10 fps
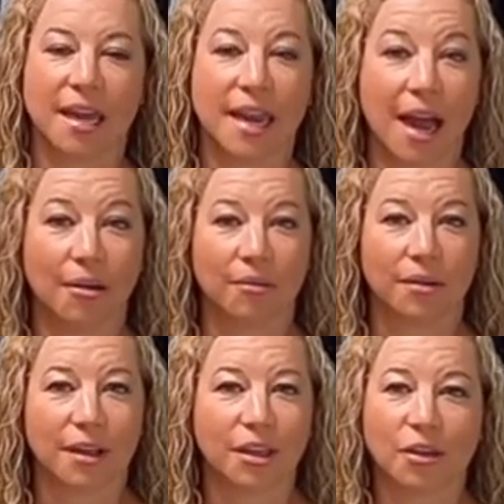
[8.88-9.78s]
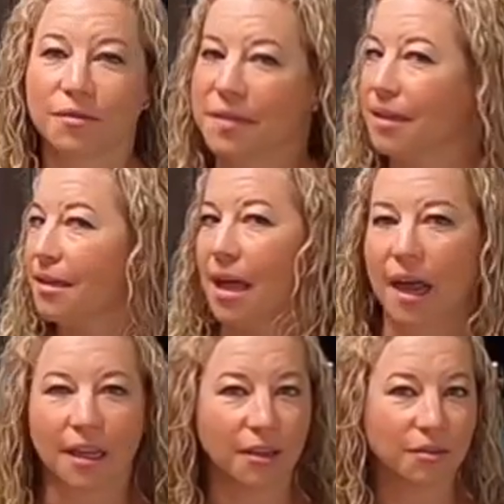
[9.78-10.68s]
Now you've seen a
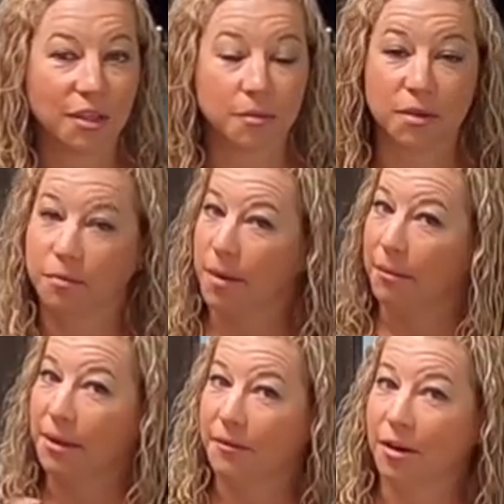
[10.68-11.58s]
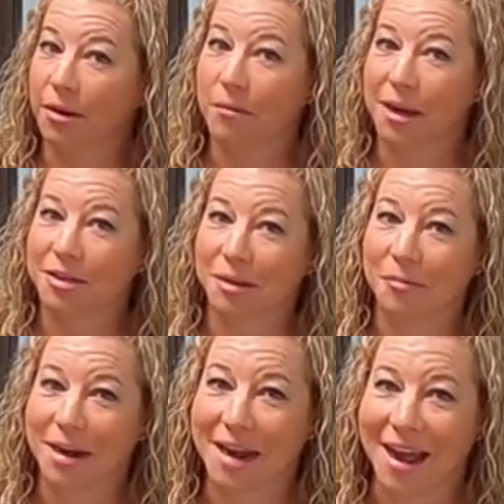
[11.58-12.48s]
lot of YouTubes, you probably have already watched
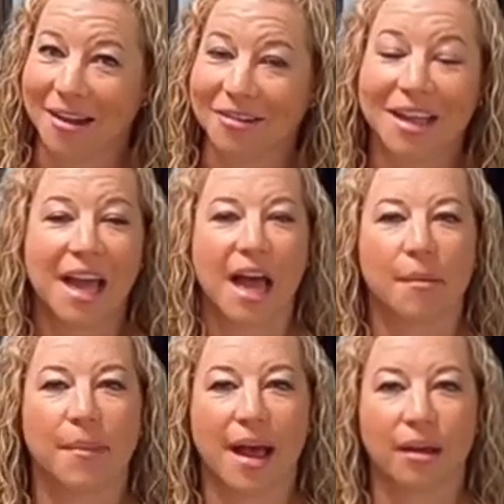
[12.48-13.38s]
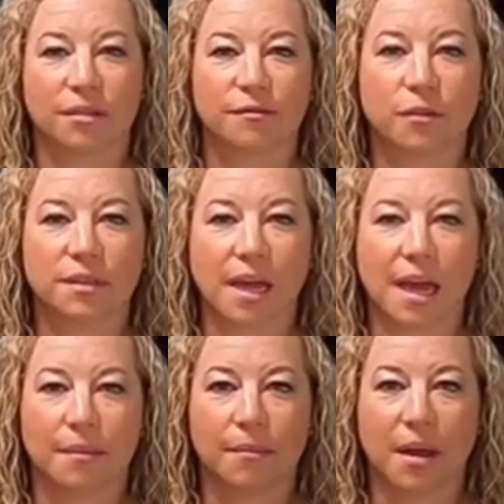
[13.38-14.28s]
some right now, about
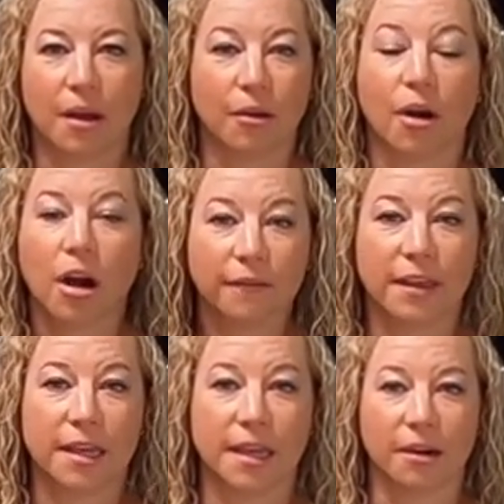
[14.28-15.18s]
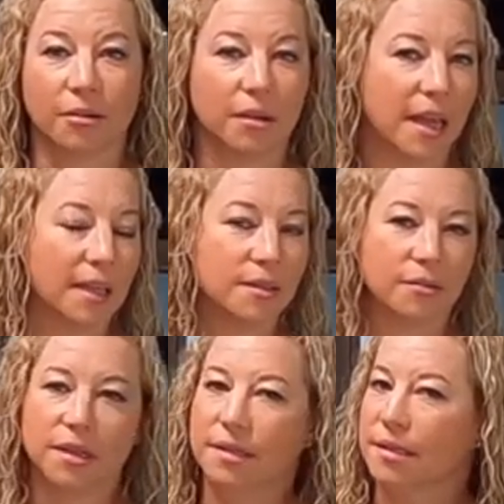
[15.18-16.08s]
full-time or RV gear.
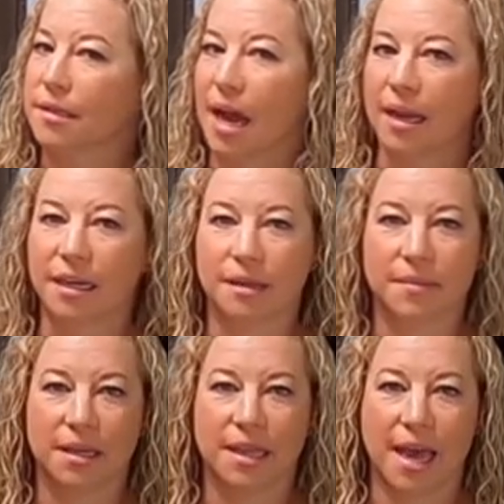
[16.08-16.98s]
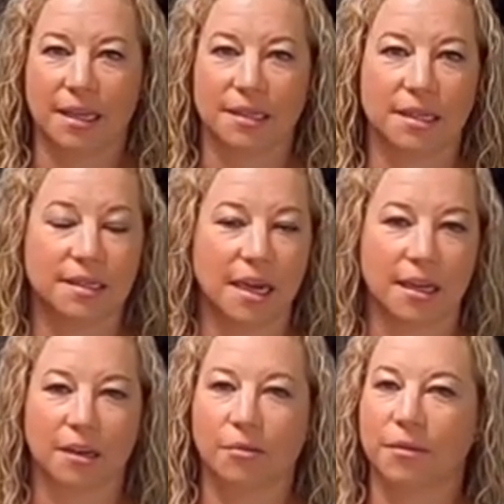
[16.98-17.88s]
So this is not going to be that. It's
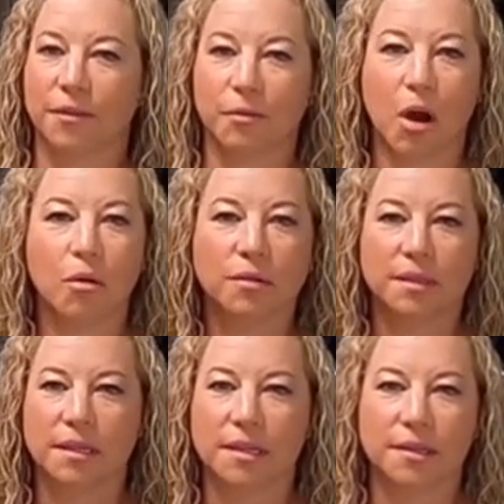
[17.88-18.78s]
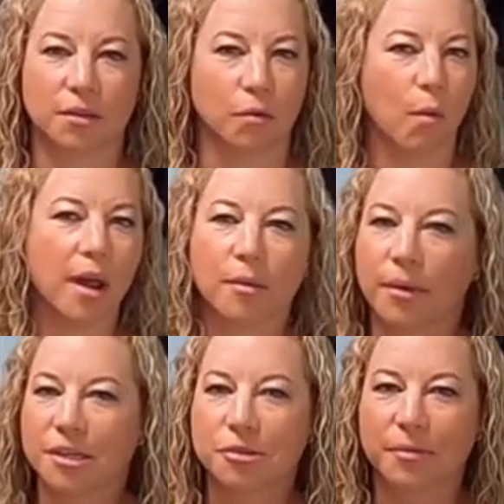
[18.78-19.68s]
not going to review hoses or water
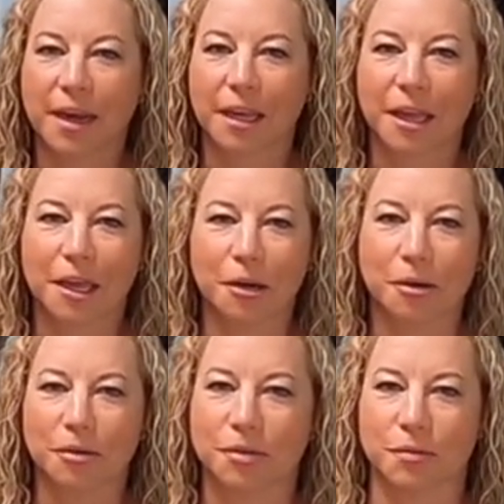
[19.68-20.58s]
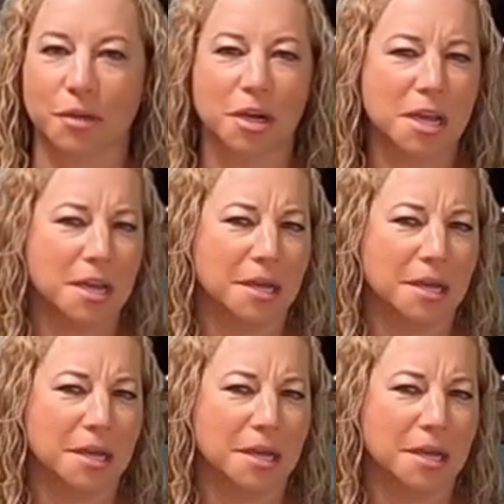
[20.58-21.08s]
pressure regulators or